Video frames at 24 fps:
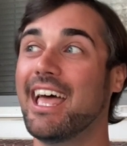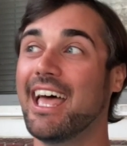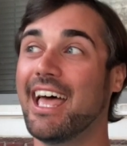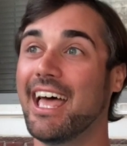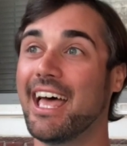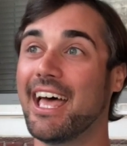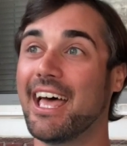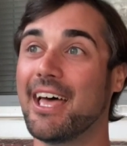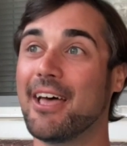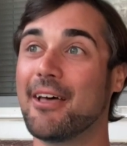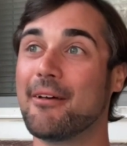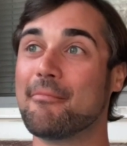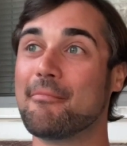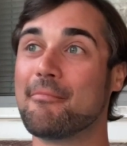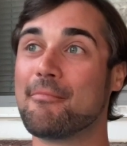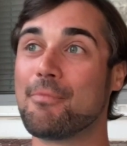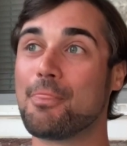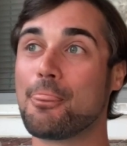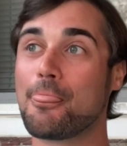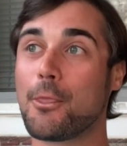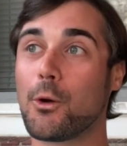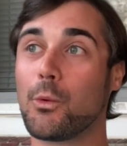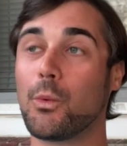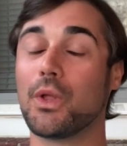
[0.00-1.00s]

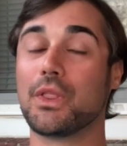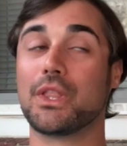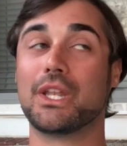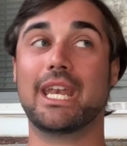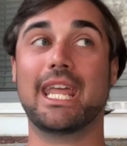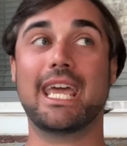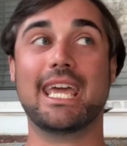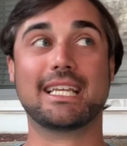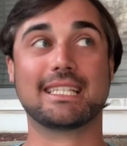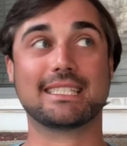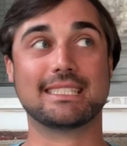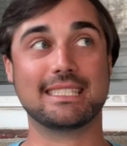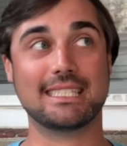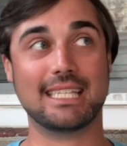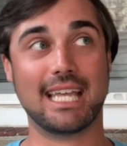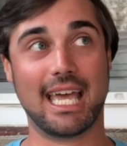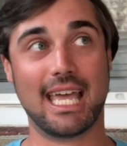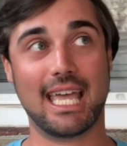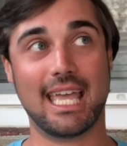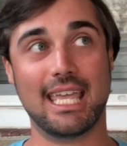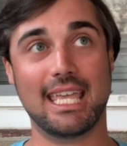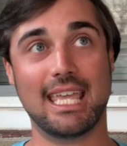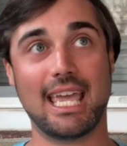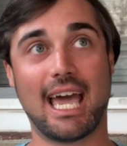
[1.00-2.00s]
Well, the next
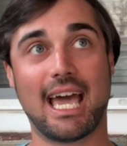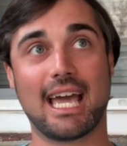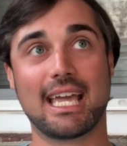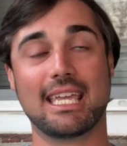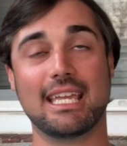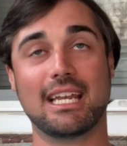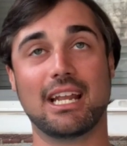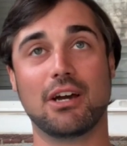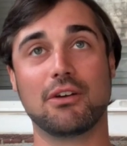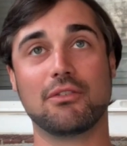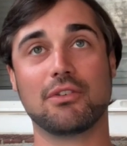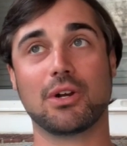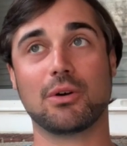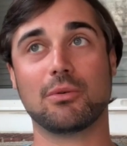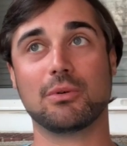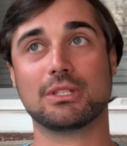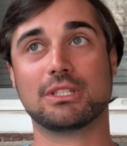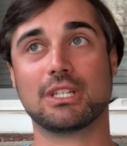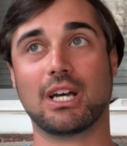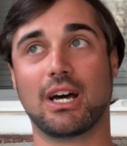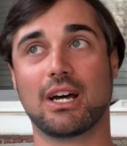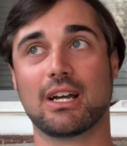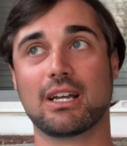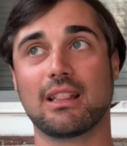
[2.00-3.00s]
day I get over at
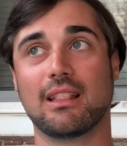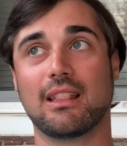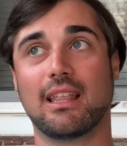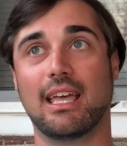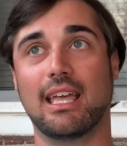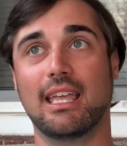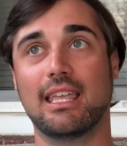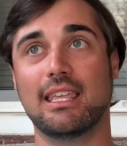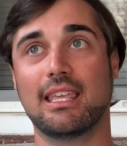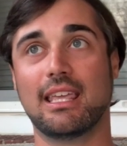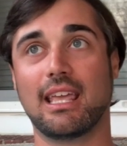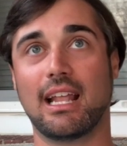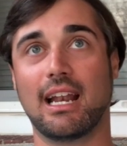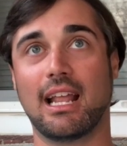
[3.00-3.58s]
Watauga Lake,